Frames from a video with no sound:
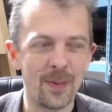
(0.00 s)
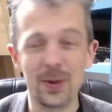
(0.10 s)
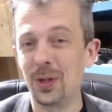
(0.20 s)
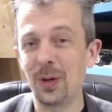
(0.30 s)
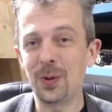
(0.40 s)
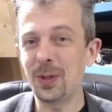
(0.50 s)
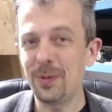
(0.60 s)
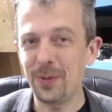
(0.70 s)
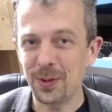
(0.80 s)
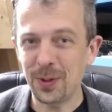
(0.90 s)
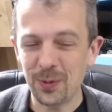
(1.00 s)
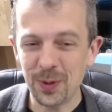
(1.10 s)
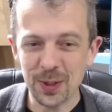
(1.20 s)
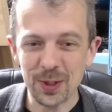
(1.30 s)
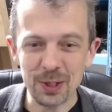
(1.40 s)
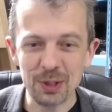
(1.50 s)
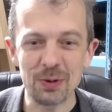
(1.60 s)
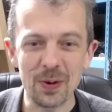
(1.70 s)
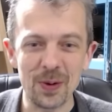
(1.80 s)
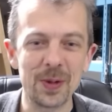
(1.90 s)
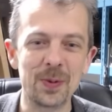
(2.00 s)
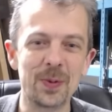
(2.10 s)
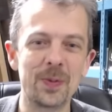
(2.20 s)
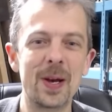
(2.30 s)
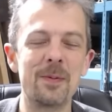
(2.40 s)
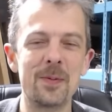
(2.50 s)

the shoulder if you're sufficiently strong and all of that,